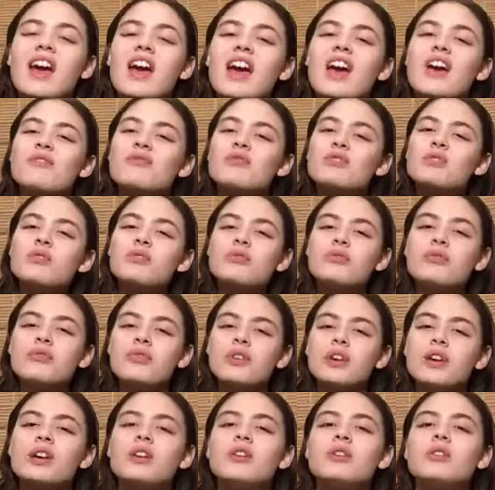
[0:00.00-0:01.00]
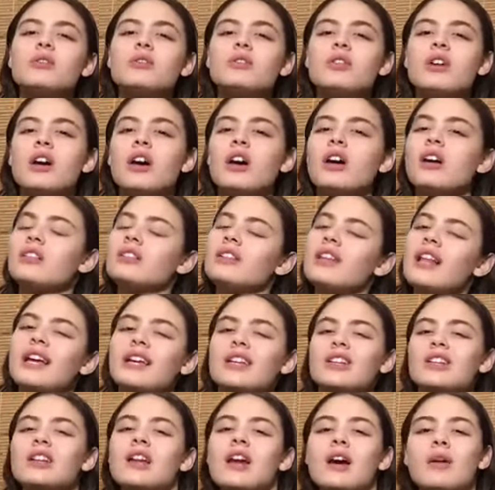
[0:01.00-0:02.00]
if you feel
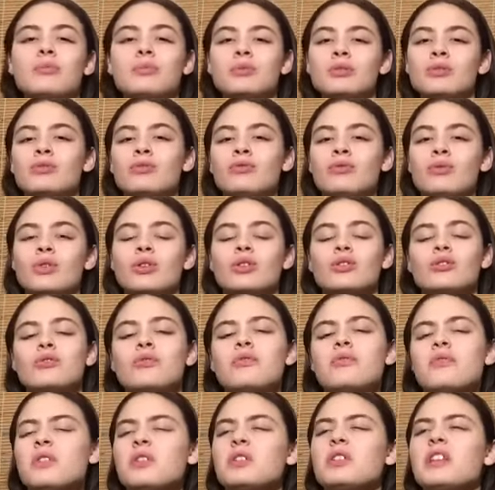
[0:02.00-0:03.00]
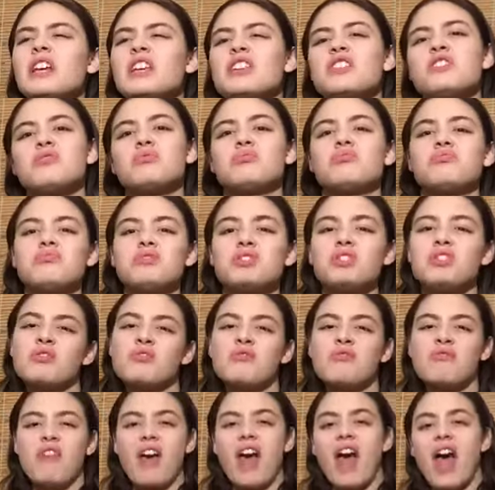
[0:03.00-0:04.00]
like you're not beautiful or you feel like you too
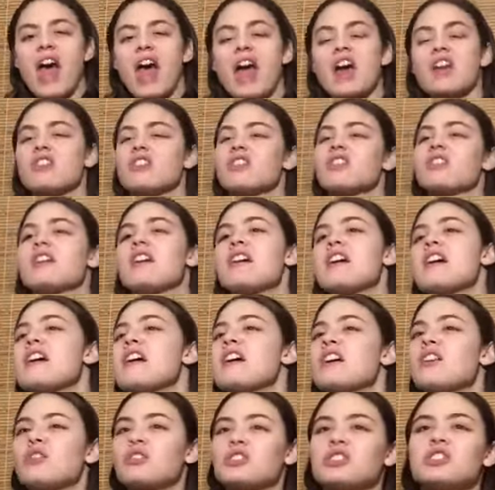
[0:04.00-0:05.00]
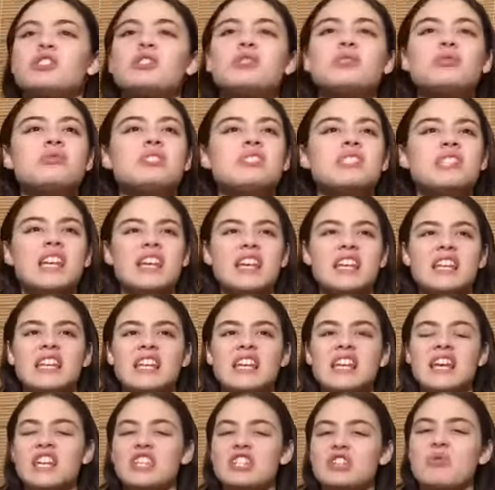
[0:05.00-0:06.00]
fat or, or too
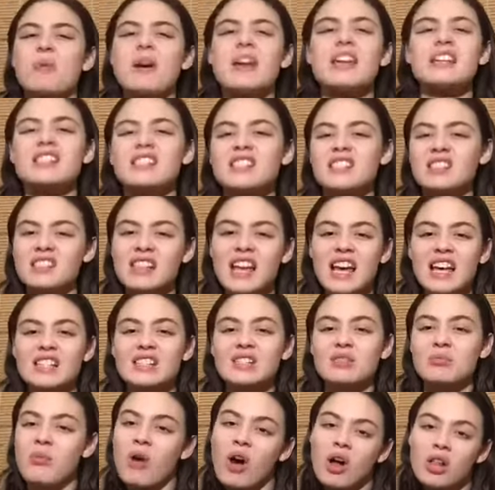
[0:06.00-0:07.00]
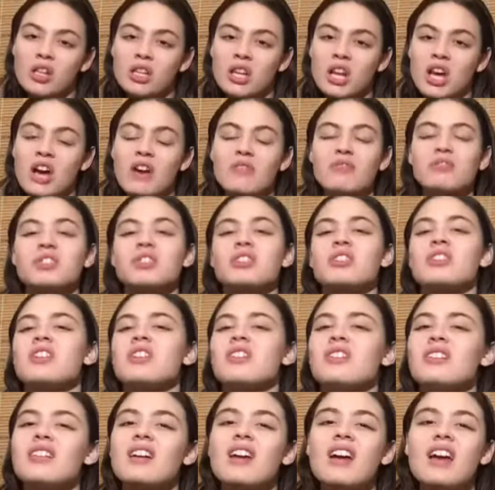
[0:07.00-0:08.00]
skinny and your waist is not small enough and your,
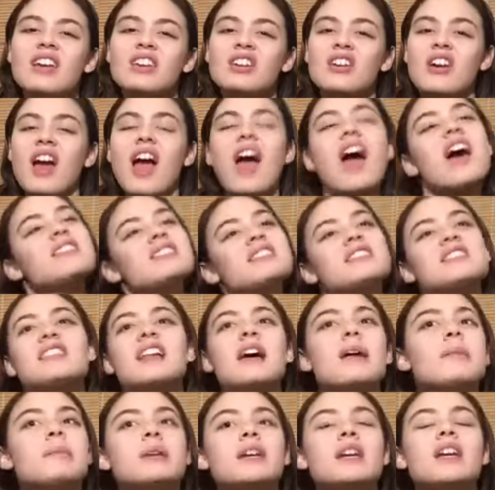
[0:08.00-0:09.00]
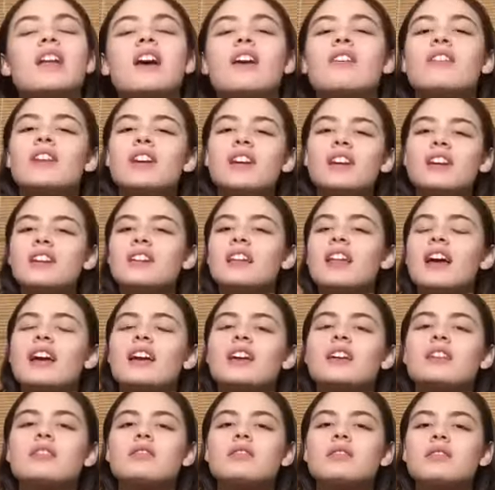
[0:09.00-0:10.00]
your ass is not big enough,
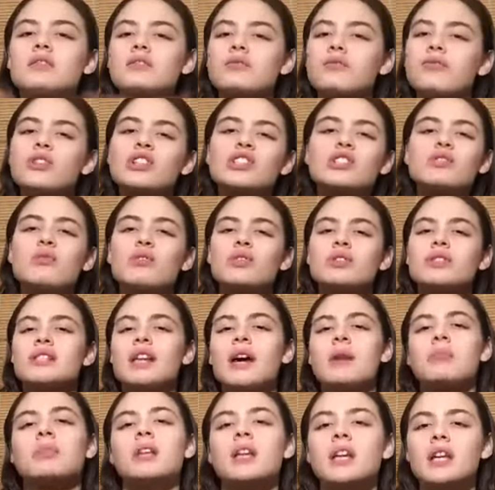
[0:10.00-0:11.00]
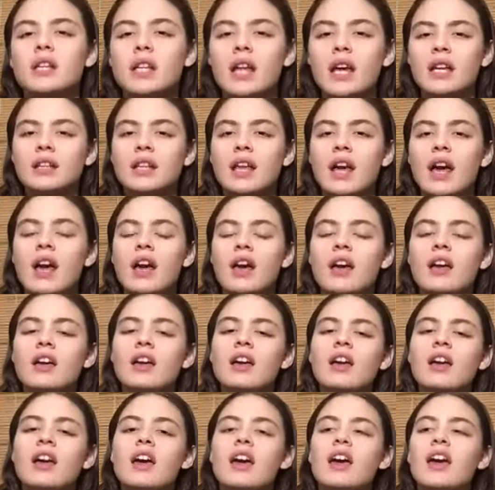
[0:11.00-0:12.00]
like, first of all, stop thinking like that.
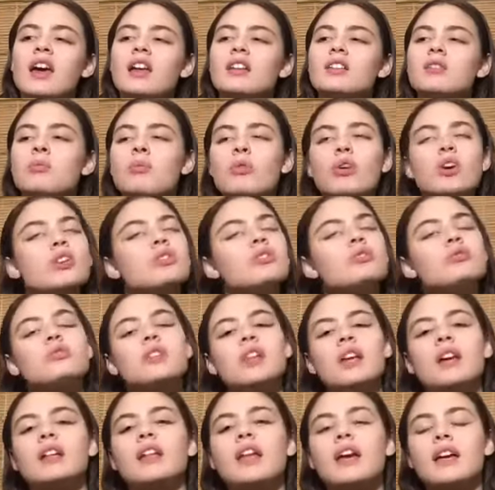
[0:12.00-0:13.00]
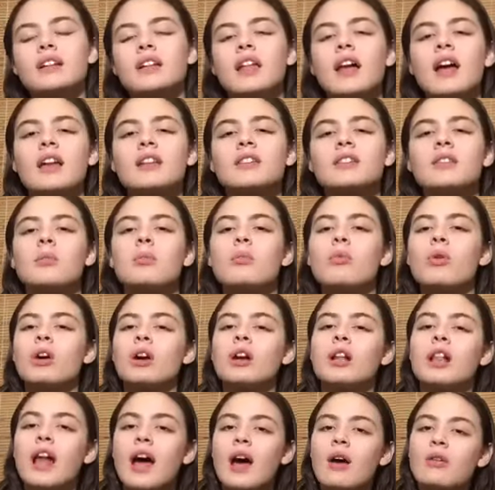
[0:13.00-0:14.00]
And the more you think like that, the more
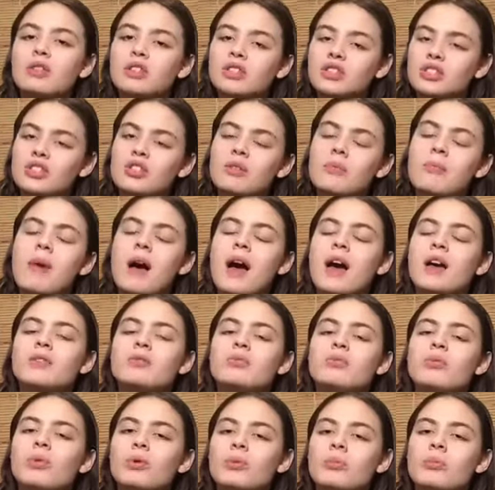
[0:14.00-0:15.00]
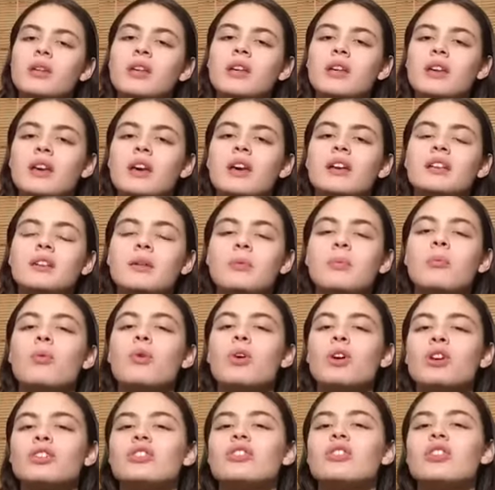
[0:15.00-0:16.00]
clouded your mind will be and the
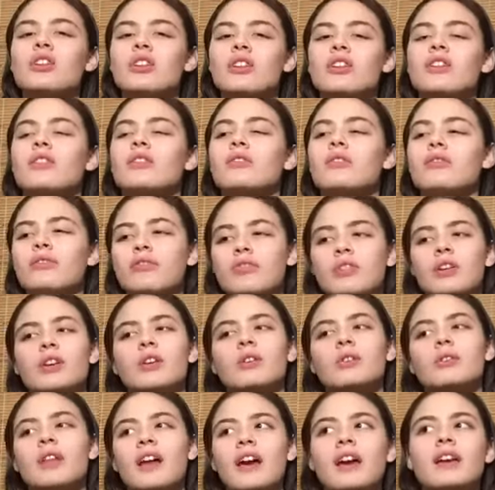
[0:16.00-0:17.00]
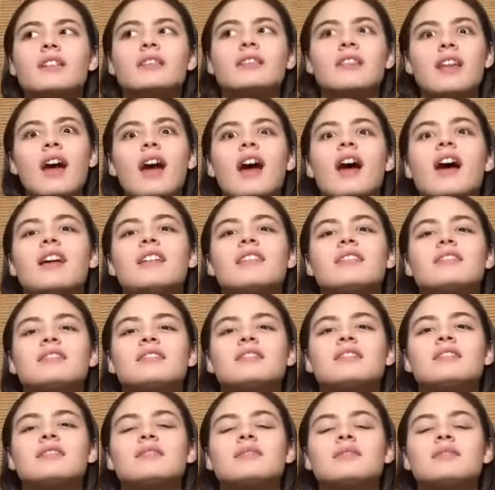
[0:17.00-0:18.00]
more you're gonna feel like that,
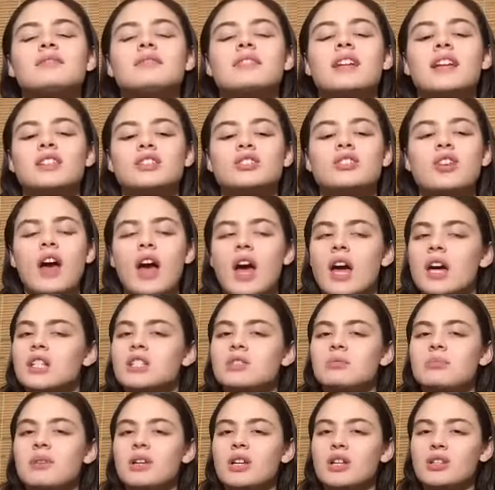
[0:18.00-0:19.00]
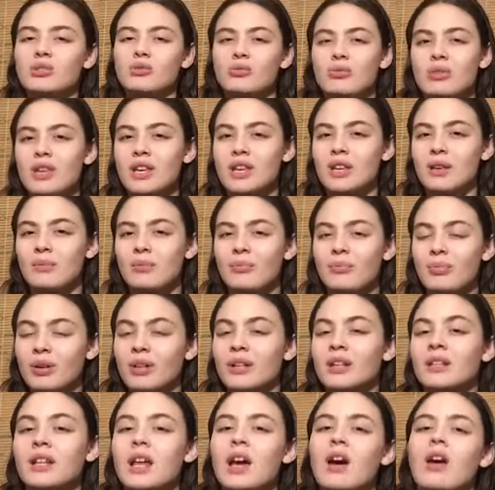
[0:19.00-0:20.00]
like trash, because you keep
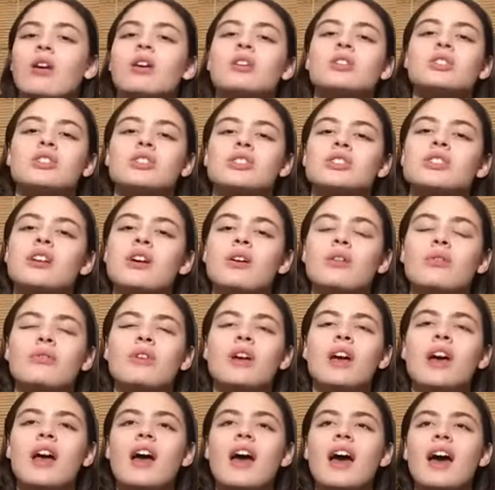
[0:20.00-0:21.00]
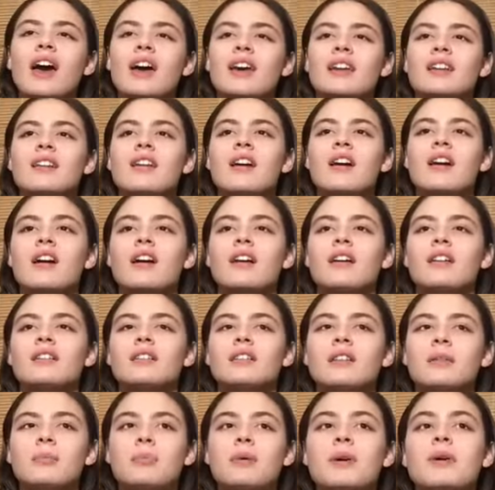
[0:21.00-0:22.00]
putting that on yourself. And
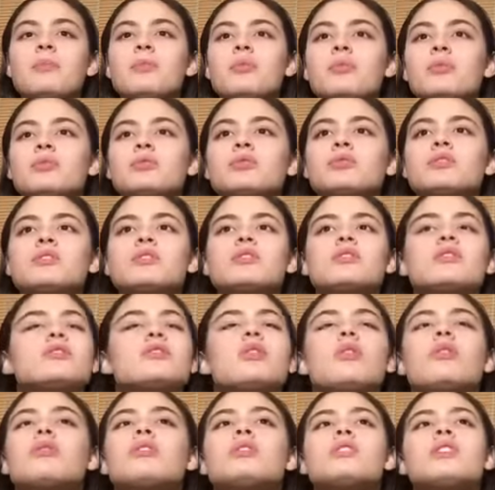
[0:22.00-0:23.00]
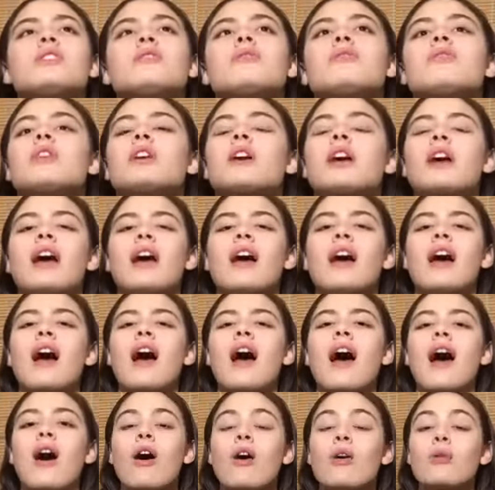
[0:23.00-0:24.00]
people totally forget
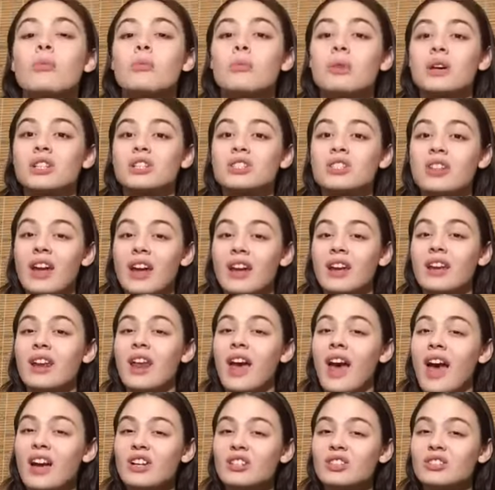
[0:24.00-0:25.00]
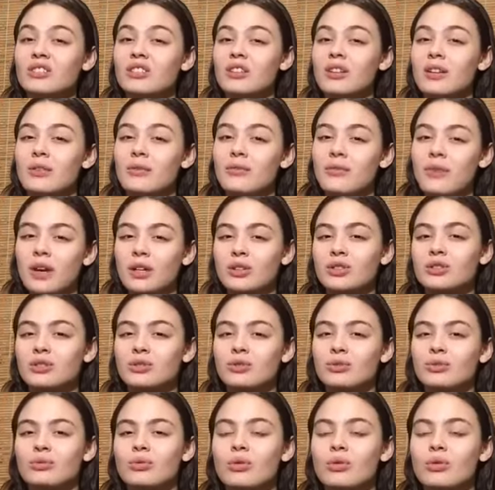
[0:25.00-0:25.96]
how much that can actually affect you.